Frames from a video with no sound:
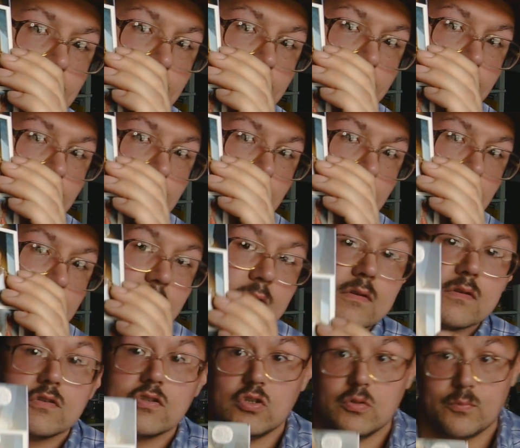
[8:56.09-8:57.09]
for doing
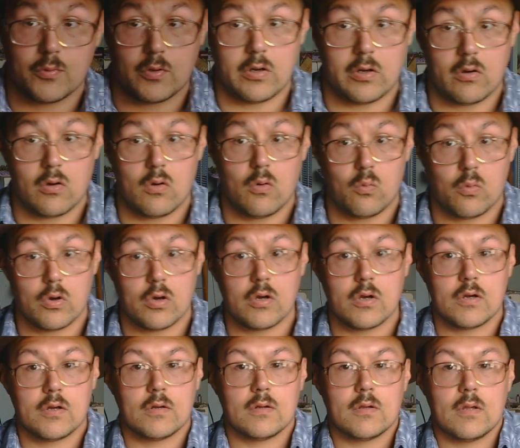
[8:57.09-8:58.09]
superhero work.
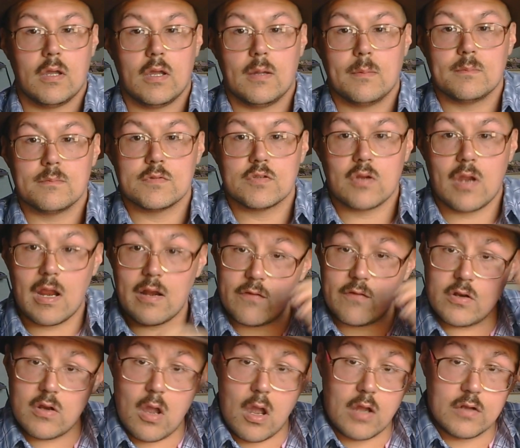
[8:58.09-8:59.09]
It's kind of a
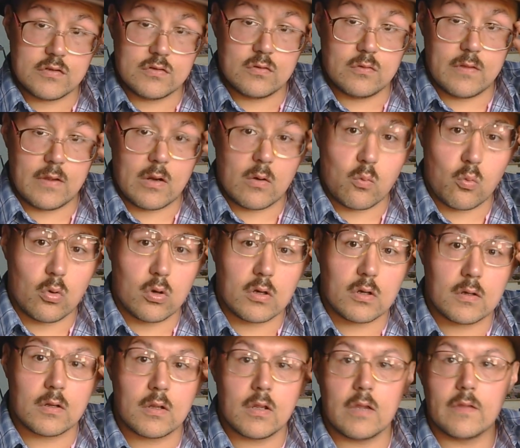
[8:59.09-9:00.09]
nod to their
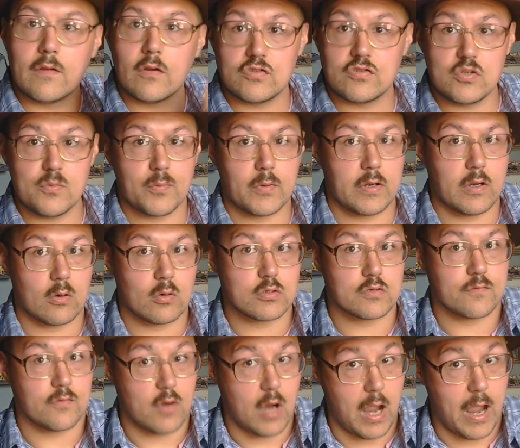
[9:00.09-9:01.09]
superheroes
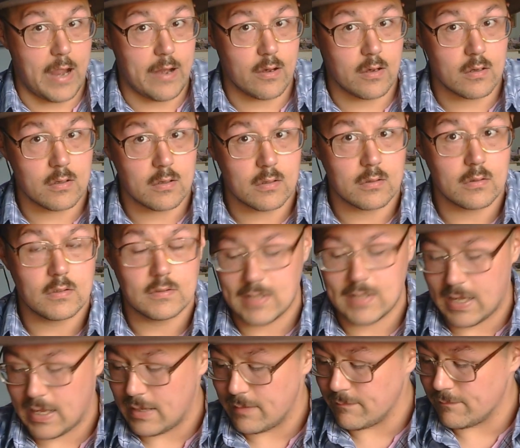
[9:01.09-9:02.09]
for hire
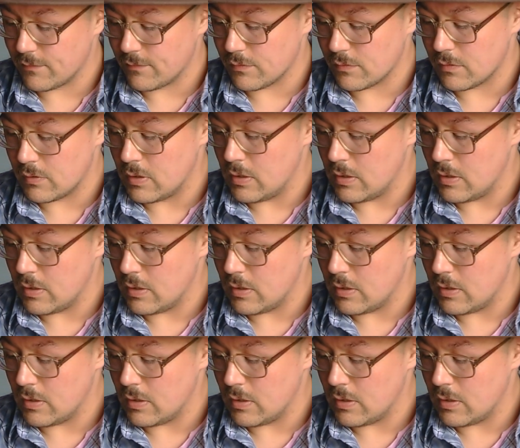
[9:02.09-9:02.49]
time for